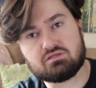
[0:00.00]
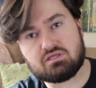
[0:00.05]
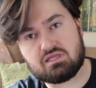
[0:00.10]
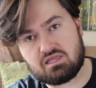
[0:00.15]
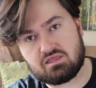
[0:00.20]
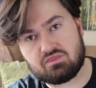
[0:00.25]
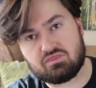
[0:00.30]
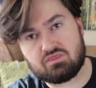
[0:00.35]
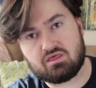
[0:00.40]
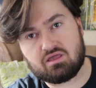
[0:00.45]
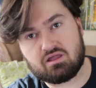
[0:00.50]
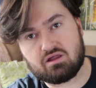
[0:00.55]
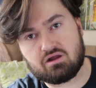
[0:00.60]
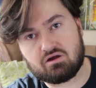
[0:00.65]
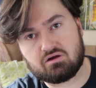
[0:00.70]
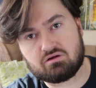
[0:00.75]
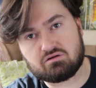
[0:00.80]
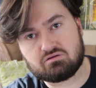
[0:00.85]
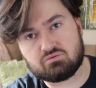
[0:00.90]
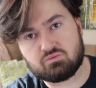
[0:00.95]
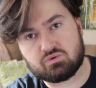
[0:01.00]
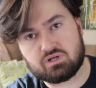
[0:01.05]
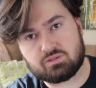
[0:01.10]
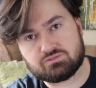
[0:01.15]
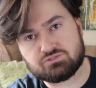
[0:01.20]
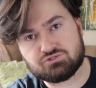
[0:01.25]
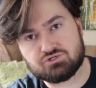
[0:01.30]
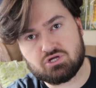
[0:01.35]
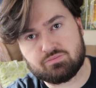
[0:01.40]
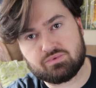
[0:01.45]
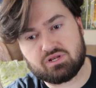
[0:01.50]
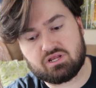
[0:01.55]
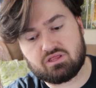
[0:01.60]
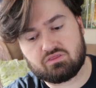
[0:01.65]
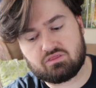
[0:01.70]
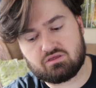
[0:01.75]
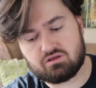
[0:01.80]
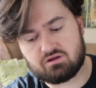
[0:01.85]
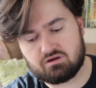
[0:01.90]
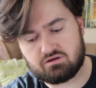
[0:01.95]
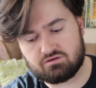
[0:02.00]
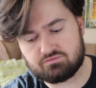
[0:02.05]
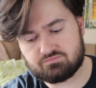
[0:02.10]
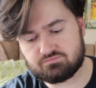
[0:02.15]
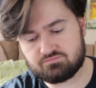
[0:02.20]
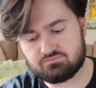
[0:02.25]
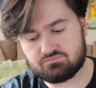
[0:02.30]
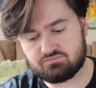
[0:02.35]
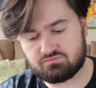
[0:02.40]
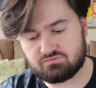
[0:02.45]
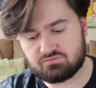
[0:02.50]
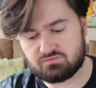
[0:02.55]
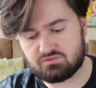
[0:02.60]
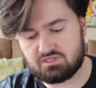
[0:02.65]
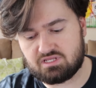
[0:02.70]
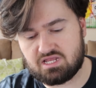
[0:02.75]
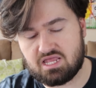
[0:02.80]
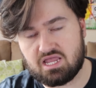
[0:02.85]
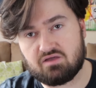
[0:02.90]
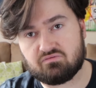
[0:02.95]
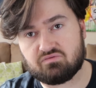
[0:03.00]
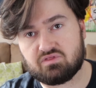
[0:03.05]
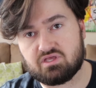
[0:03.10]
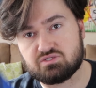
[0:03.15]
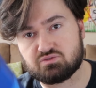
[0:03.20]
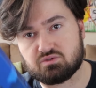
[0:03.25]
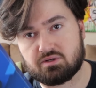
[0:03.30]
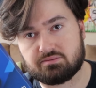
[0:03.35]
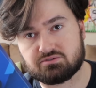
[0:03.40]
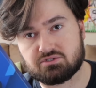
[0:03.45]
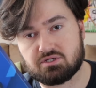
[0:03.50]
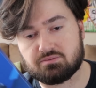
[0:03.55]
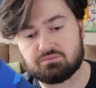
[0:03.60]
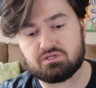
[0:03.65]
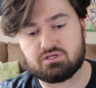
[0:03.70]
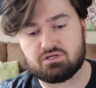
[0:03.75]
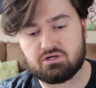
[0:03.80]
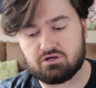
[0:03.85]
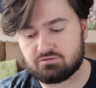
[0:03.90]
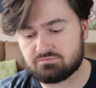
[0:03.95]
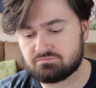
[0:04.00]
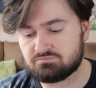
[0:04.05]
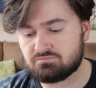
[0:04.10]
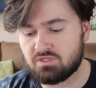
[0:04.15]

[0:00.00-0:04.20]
in there when I'm streaming in there, then have this when I'm streaming here.